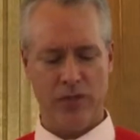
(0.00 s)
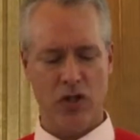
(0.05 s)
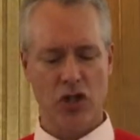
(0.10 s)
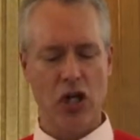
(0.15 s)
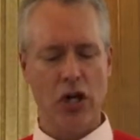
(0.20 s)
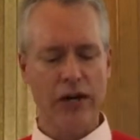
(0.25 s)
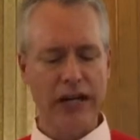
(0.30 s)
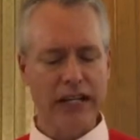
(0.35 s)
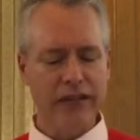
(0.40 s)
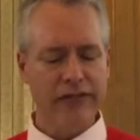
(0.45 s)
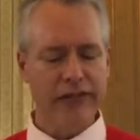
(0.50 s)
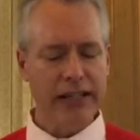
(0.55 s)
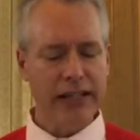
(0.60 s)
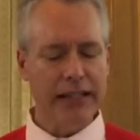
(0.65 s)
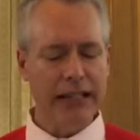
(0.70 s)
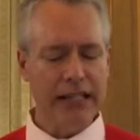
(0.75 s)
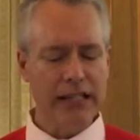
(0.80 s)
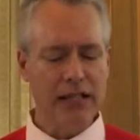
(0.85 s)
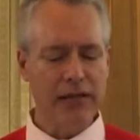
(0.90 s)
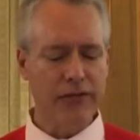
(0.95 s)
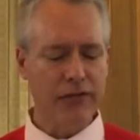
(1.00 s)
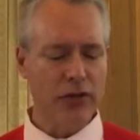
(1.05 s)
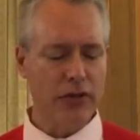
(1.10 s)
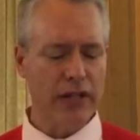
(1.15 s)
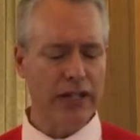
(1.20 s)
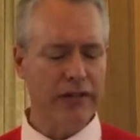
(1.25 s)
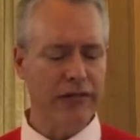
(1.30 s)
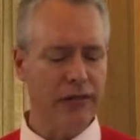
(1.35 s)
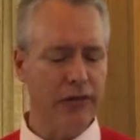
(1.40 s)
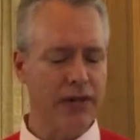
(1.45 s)
Sharing feelings of
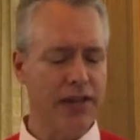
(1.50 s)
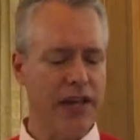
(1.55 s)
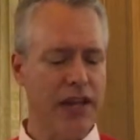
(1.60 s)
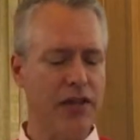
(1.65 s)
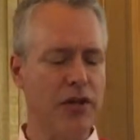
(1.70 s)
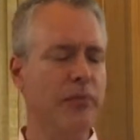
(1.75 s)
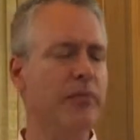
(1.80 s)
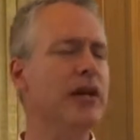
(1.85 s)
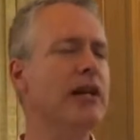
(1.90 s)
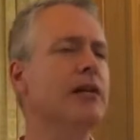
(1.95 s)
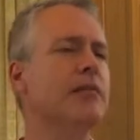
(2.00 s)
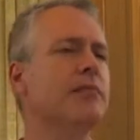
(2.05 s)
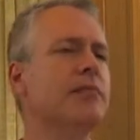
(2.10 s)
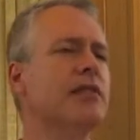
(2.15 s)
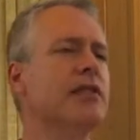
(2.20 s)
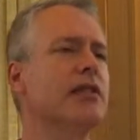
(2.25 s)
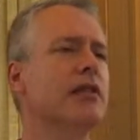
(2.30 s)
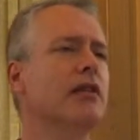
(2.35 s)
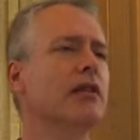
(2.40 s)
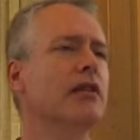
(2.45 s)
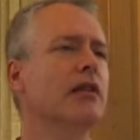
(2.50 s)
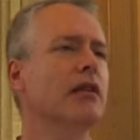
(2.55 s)
grief with other mums